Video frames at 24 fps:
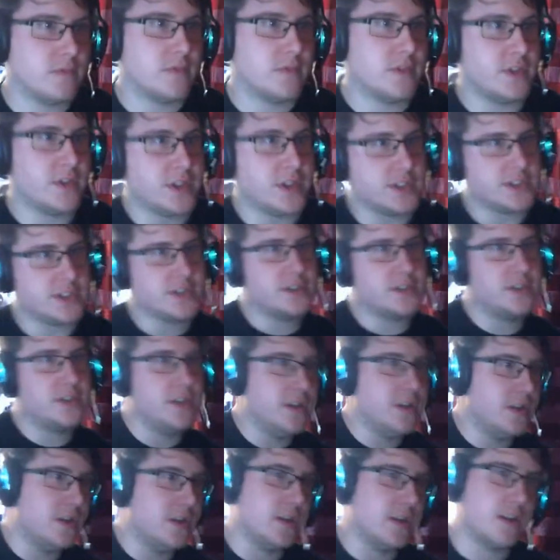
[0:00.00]
Just
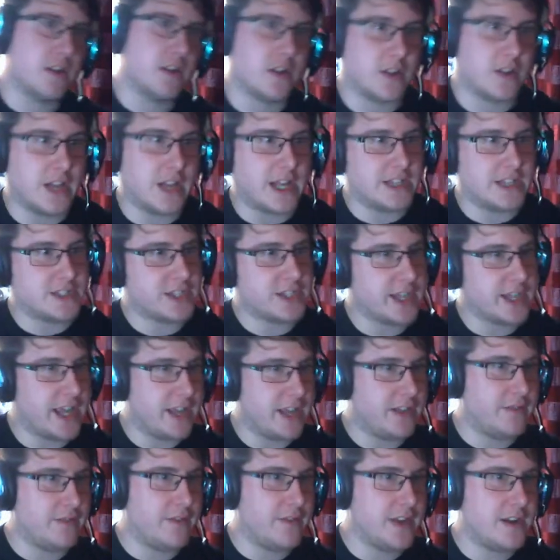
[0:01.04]
classic
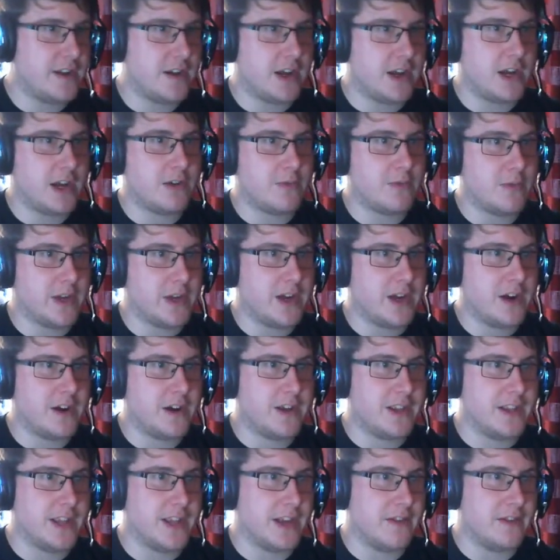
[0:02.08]
elevator. We are
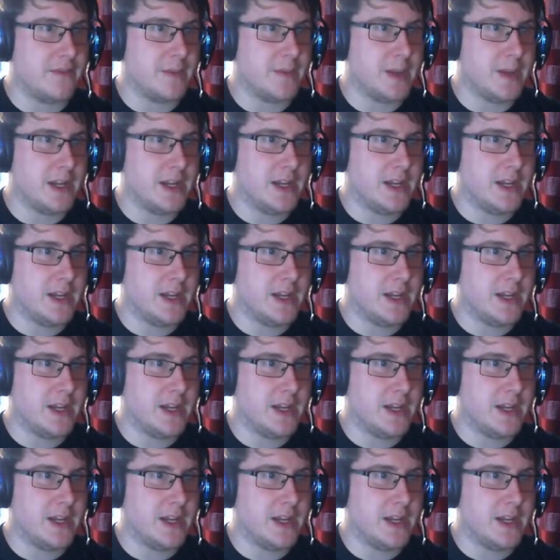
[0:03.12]
in the elevator.